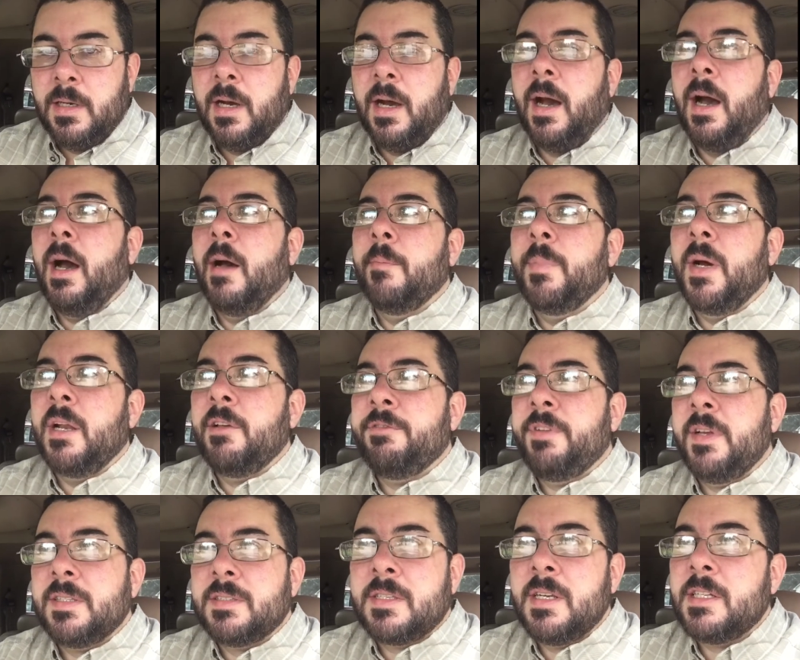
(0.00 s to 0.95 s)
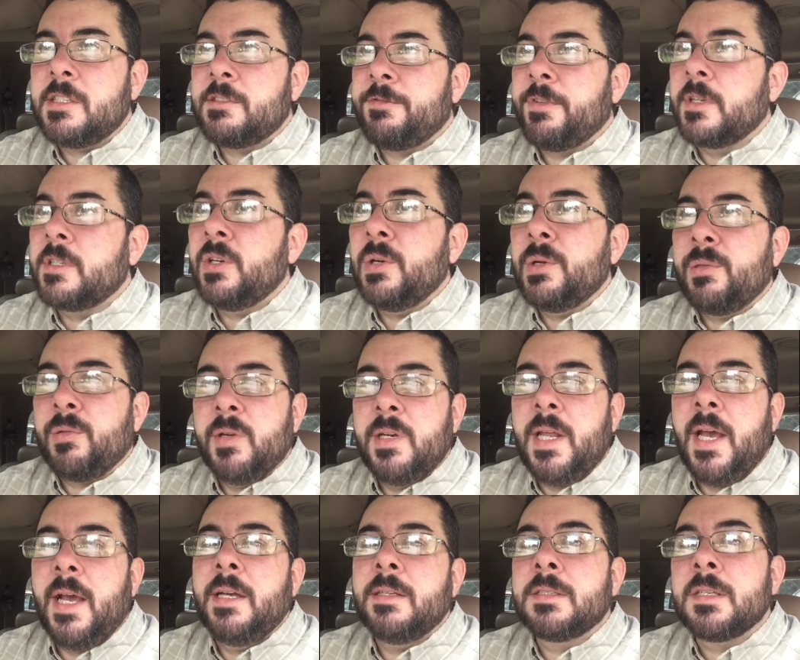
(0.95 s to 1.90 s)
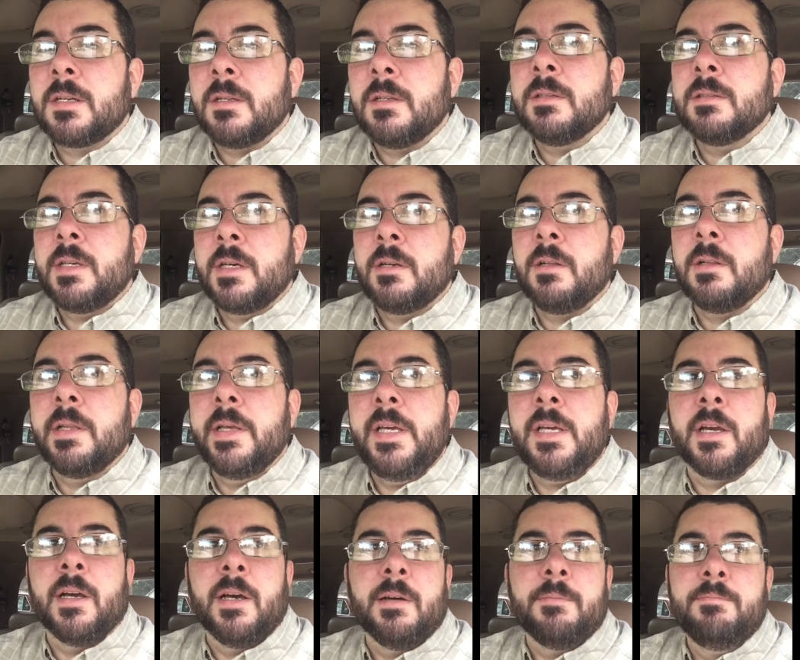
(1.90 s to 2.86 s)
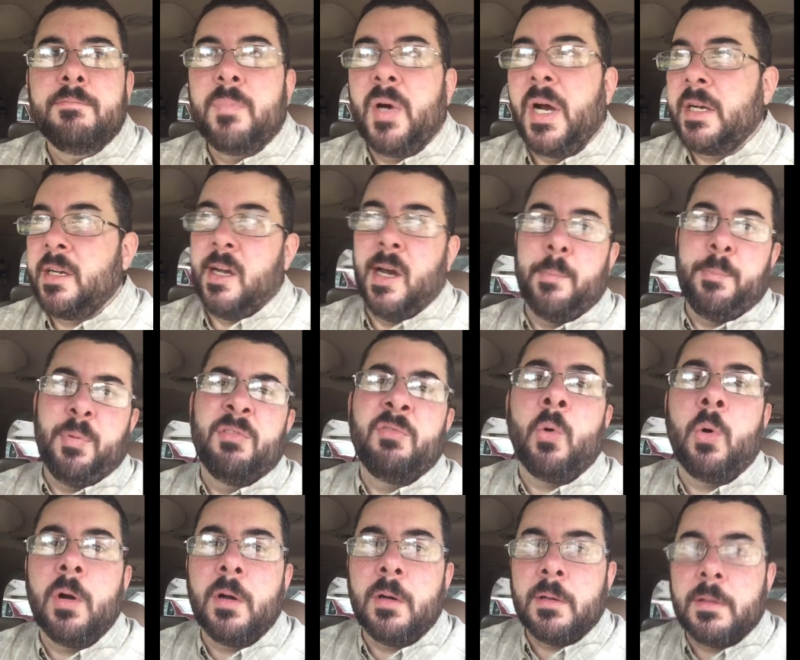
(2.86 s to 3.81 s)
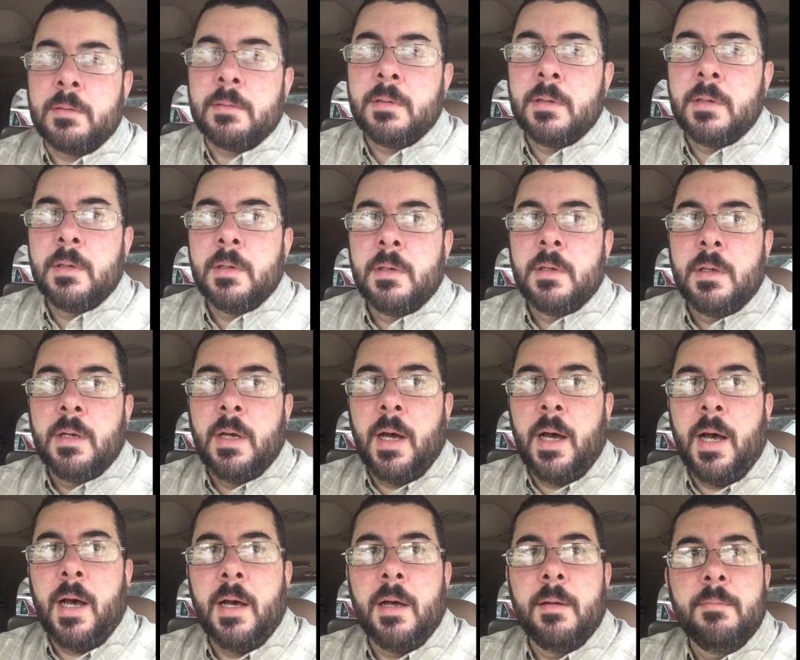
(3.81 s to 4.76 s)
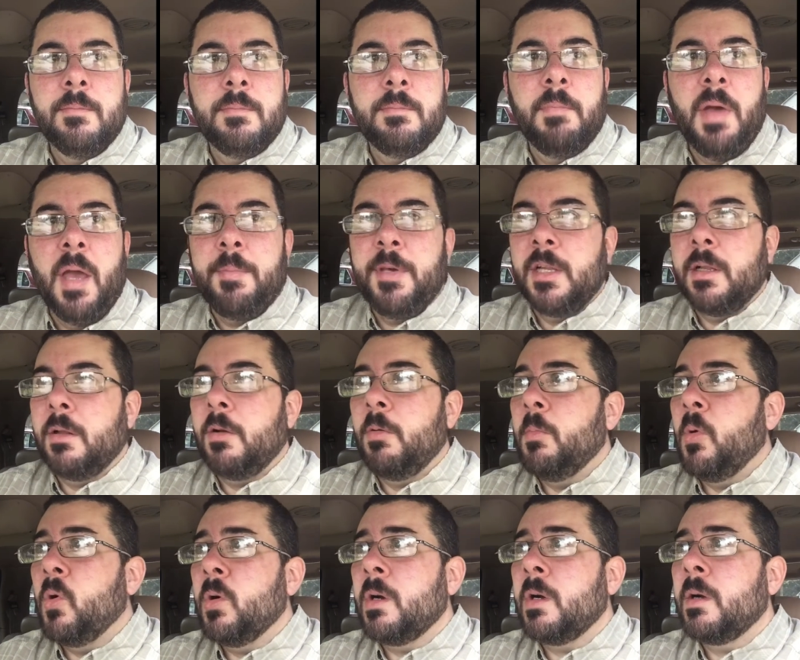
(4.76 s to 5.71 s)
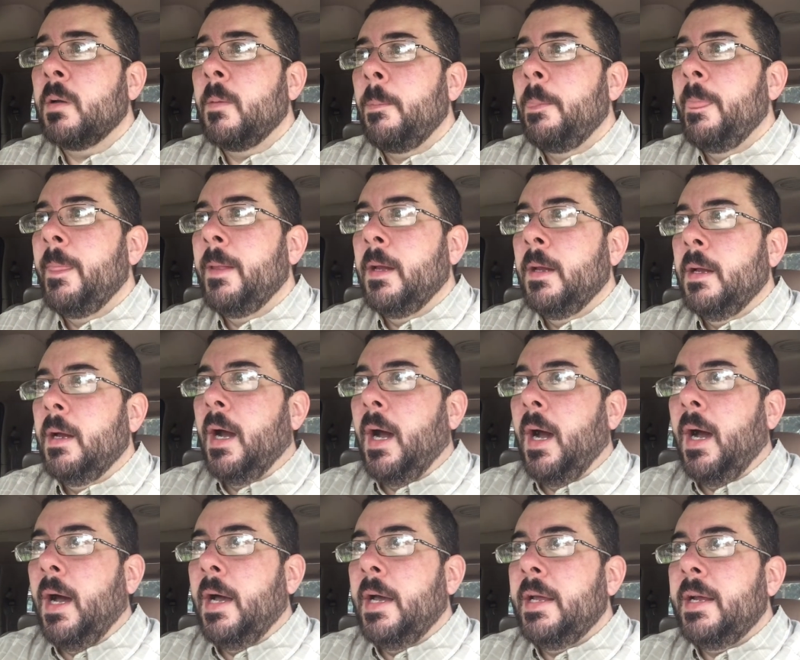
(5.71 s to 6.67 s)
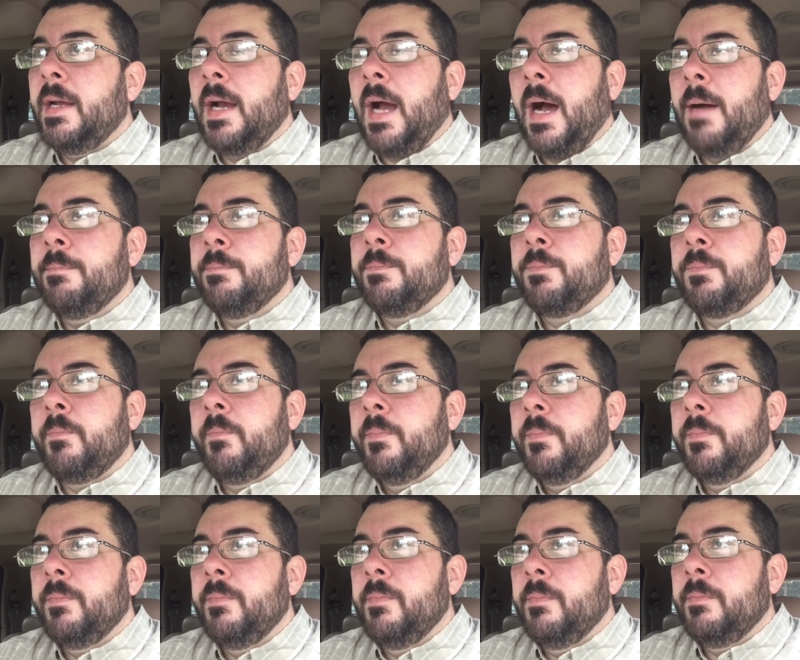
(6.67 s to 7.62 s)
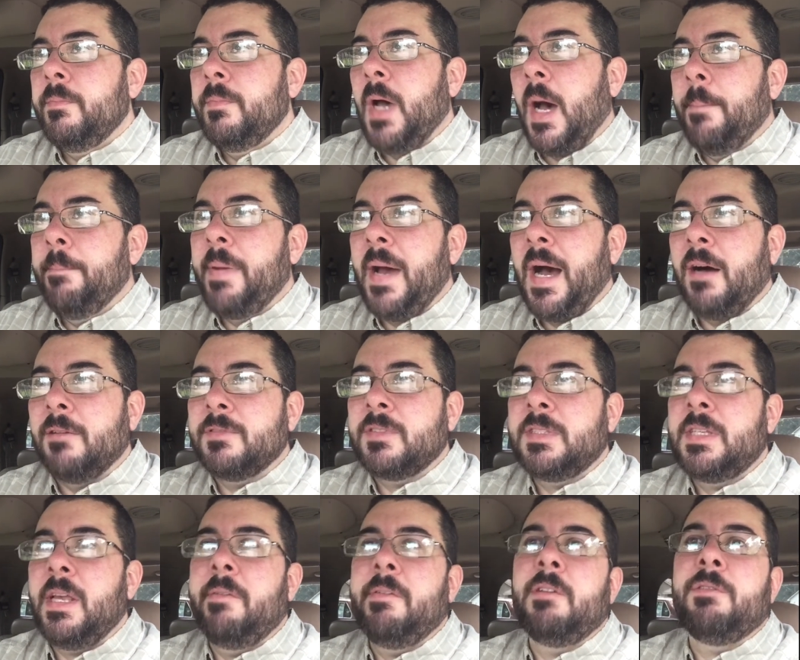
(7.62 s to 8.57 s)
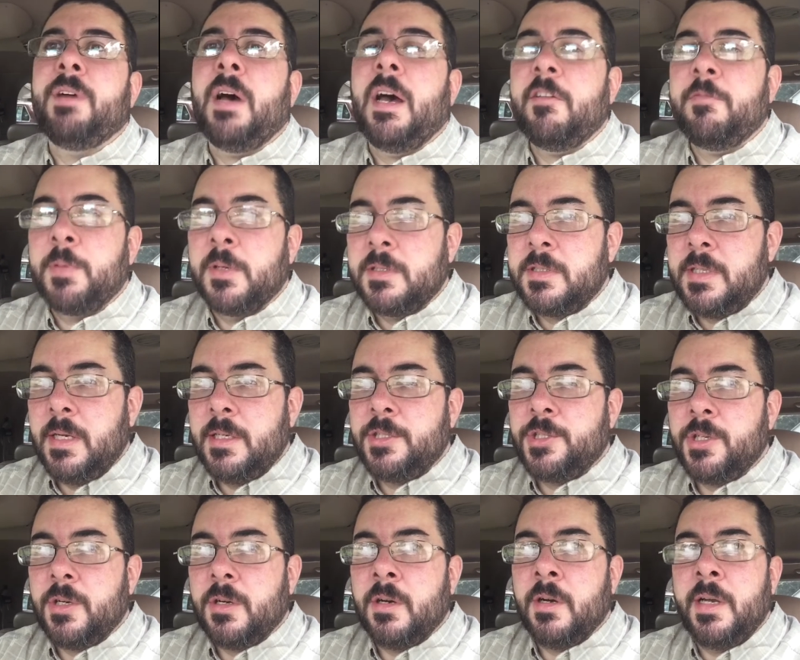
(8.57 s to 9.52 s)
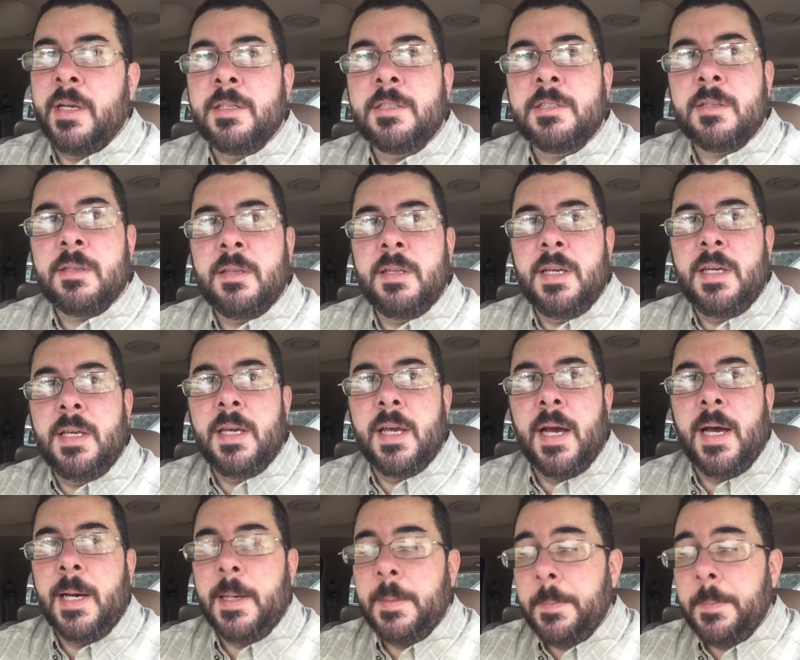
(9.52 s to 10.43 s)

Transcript: But if it sits for 2 or 3 days, it'll leak a cup of oil, maybe a little more. I'm about 75% sure it's the